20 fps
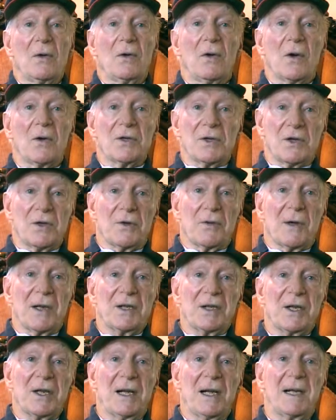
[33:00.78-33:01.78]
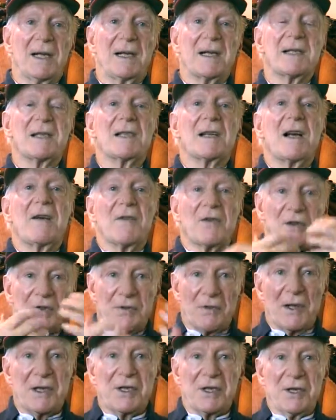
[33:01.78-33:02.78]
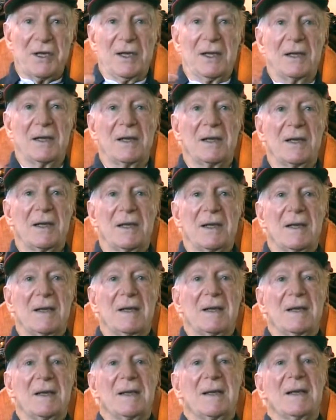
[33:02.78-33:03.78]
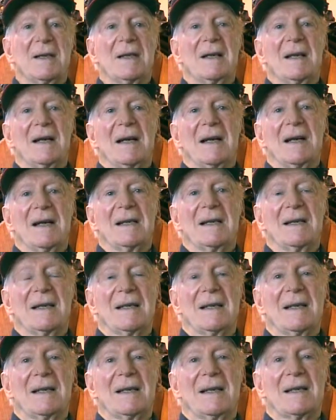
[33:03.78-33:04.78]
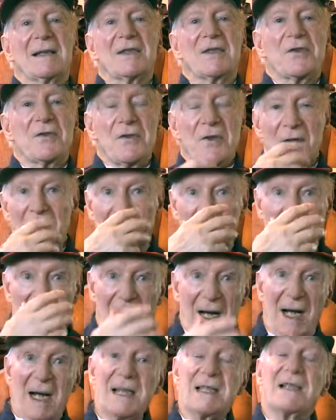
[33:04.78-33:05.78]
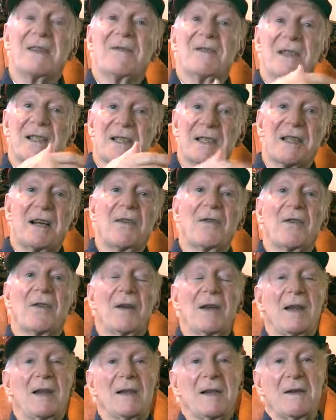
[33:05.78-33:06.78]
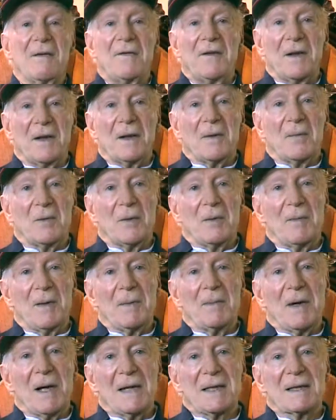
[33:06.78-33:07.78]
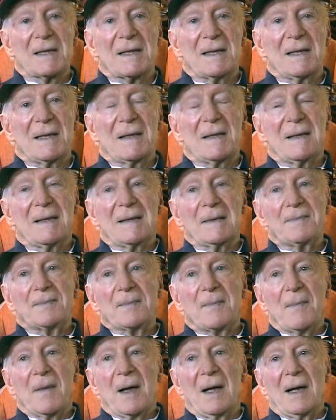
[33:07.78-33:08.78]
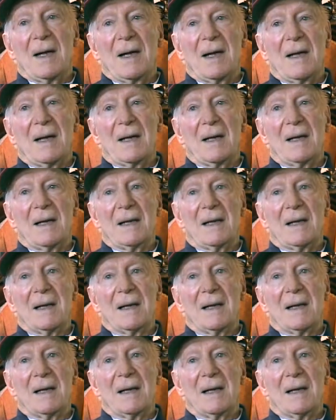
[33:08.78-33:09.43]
goes to Russia and discovers Russia. And it's through their eyes of discovery that the film will be based. And